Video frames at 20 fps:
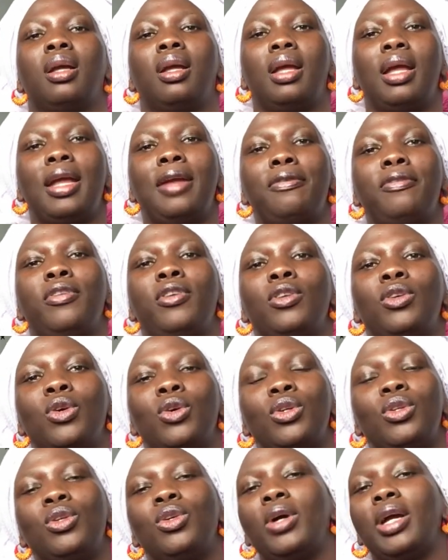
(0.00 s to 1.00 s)
If you
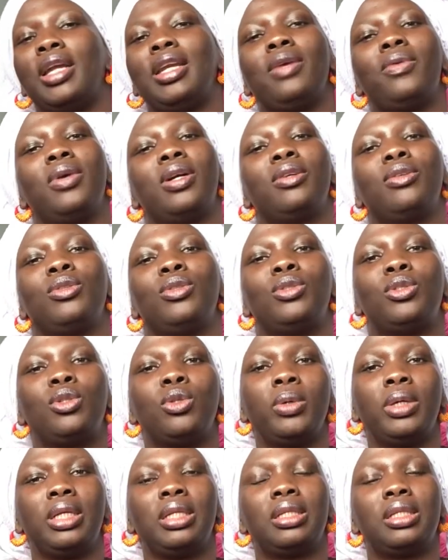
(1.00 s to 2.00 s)
don't know anyone who
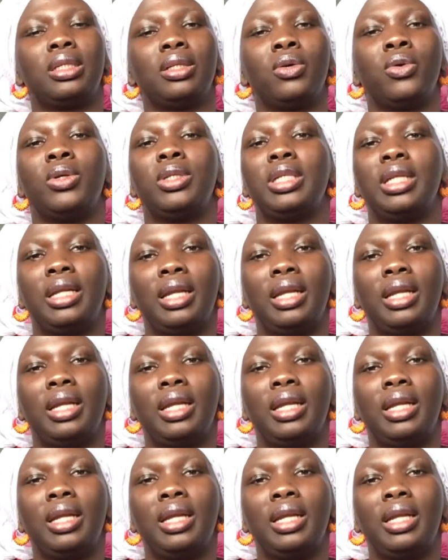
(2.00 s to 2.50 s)
did